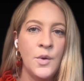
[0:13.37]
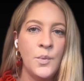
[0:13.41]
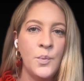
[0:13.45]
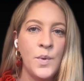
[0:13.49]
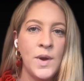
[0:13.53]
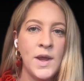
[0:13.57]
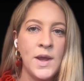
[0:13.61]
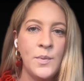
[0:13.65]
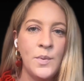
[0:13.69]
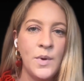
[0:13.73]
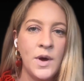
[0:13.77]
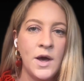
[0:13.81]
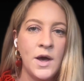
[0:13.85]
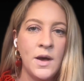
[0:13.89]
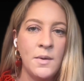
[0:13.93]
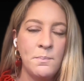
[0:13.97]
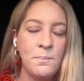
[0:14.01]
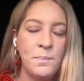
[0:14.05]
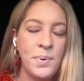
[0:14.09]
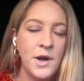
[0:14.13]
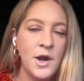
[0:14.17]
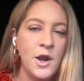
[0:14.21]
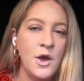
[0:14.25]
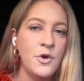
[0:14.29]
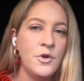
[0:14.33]
We
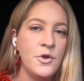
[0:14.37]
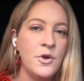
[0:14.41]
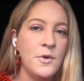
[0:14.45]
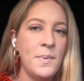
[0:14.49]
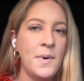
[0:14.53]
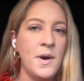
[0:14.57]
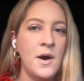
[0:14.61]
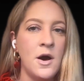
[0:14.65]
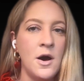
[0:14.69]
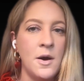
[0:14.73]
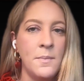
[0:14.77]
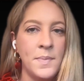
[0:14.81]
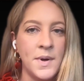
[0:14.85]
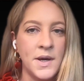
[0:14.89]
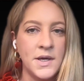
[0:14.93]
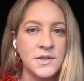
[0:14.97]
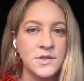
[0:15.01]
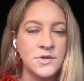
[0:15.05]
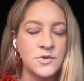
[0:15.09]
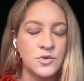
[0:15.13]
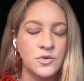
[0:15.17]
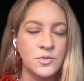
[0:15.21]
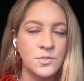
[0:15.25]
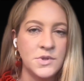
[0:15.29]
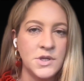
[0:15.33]
were blown apart by
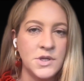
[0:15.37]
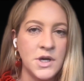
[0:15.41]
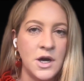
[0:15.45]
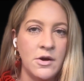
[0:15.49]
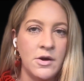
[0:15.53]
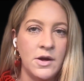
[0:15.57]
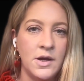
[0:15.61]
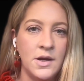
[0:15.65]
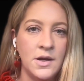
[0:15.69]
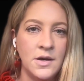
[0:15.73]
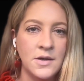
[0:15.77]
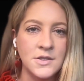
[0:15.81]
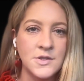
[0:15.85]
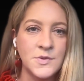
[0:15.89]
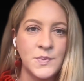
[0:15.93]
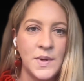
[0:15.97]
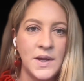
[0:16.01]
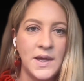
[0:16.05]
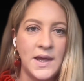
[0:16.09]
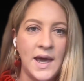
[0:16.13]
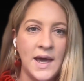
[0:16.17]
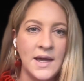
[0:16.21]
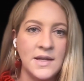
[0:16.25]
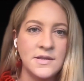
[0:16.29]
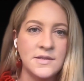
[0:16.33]
Storm Dara last
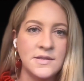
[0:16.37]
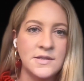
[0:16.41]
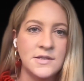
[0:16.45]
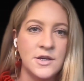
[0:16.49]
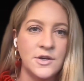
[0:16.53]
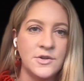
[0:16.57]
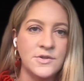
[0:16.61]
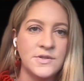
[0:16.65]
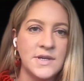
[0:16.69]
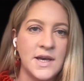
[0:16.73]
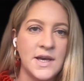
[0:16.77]
weekend, so